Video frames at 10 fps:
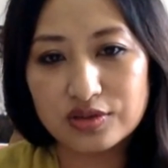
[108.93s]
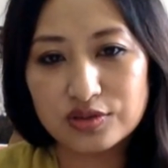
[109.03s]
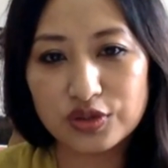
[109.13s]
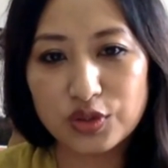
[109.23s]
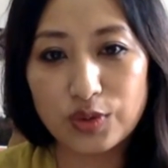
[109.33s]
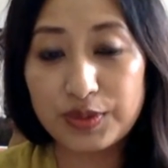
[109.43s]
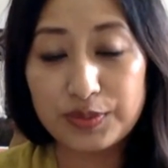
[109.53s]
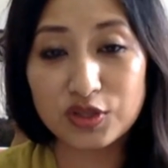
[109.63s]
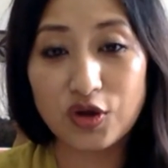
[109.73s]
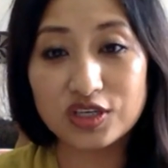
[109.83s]
So there were
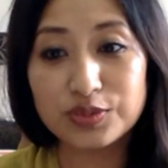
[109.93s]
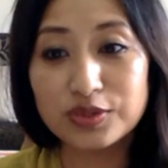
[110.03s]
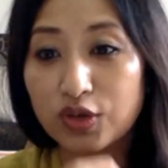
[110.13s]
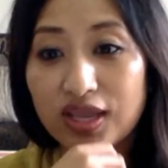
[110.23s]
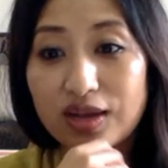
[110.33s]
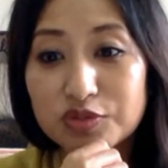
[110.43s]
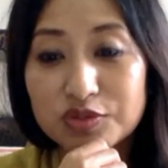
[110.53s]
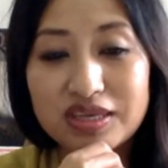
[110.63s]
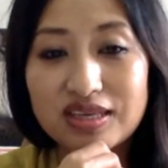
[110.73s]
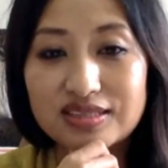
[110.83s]
people in the hospital looking up to
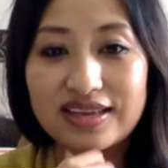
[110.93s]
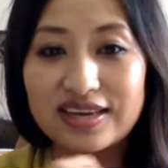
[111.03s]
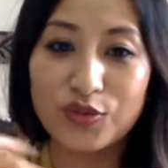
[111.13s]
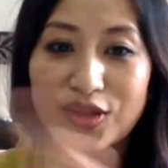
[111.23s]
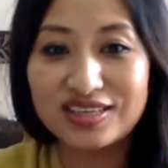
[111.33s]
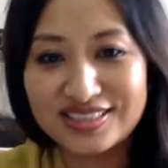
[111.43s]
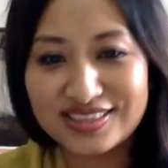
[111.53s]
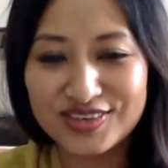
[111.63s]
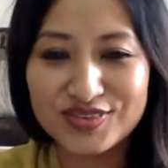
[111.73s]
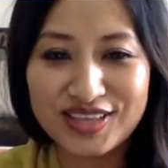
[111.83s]
me saying that, okay,
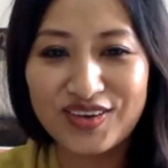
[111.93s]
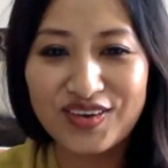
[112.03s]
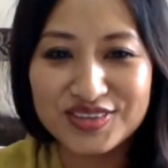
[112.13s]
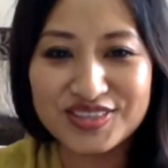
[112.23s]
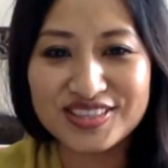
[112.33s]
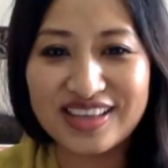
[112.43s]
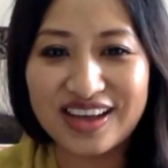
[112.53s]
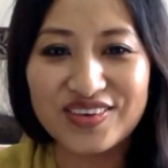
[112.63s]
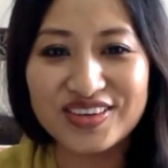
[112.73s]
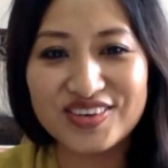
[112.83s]
she's a new psychologist
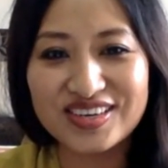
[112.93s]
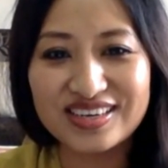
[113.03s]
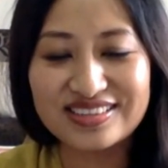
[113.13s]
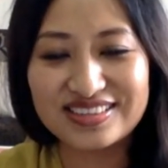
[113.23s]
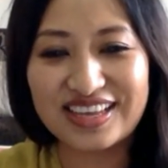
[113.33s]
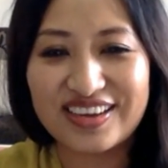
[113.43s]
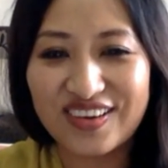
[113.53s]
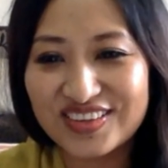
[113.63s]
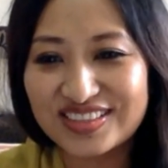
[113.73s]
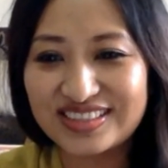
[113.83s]
now, you know, clinical
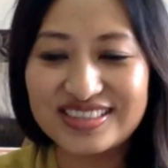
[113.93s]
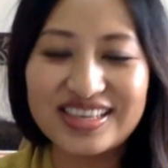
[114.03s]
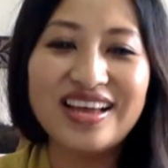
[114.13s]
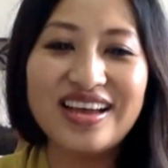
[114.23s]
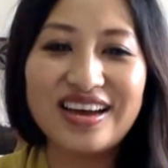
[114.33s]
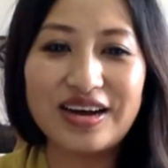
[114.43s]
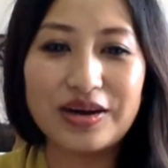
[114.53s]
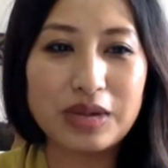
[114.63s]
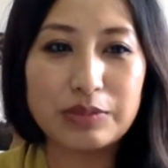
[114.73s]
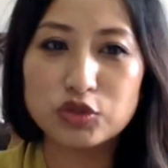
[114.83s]
psychologist.
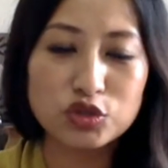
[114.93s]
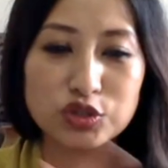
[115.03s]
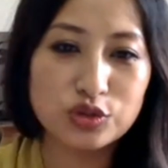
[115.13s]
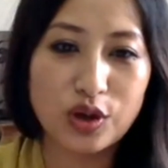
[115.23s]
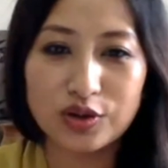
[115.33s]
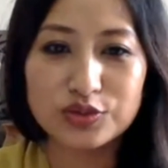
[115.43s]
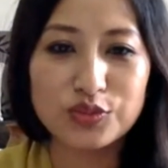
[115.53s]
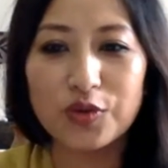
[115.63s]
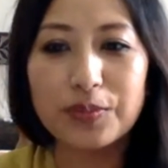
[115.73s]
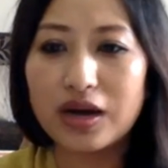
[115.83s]
I'm sure she'll know how to
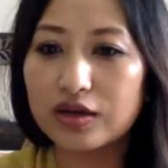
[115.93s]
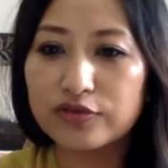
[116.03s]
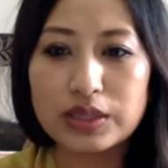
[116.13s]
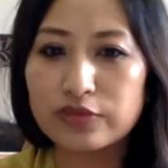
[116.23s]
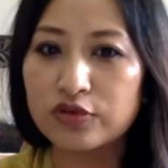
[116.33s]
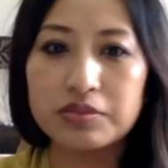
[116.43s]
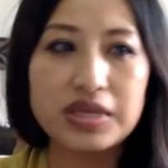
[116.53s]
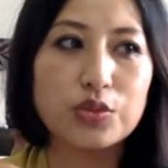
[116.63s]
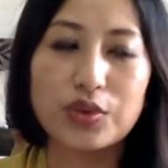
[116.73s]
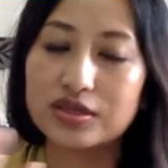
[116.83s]
go about. But for
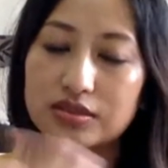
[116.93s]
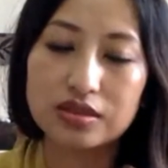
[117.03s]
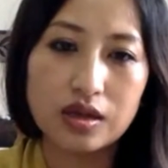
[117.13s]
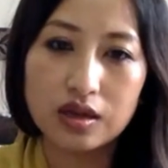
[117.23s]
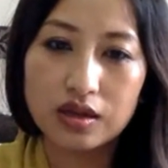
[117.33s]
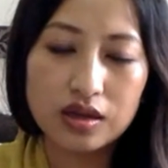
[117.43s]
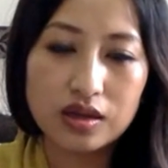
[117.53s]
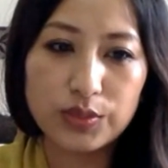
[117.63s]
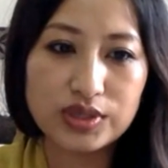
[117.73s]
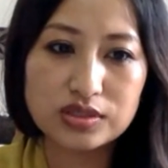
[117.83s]
me, it
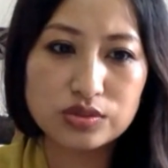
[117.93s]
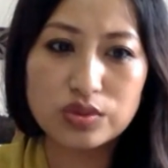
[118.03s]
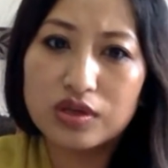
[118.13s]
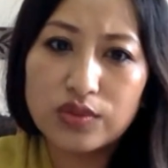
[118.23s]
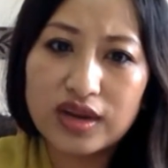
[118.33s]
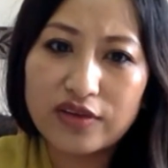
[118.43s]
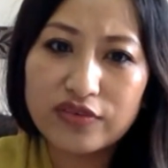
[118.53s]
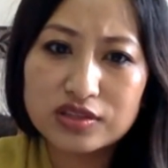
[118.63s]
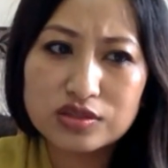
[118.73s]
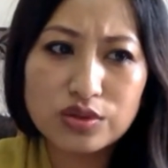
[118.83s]
was so new and I
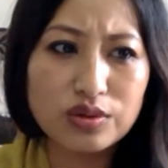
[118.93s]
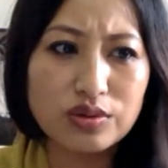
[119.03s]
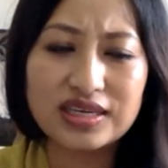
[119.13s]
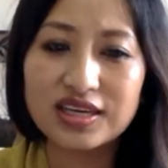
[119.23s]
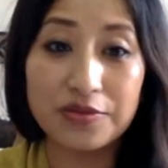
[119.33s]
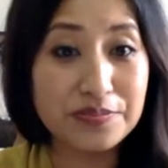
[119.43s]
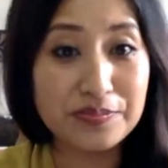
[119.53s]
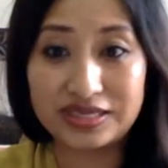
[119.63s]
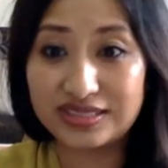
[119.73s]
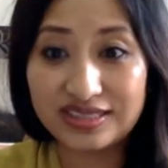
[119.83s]
felt so
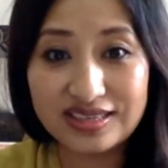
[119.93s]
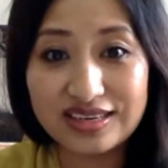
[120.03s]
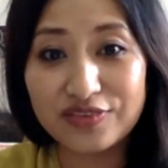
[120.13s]
incompetent.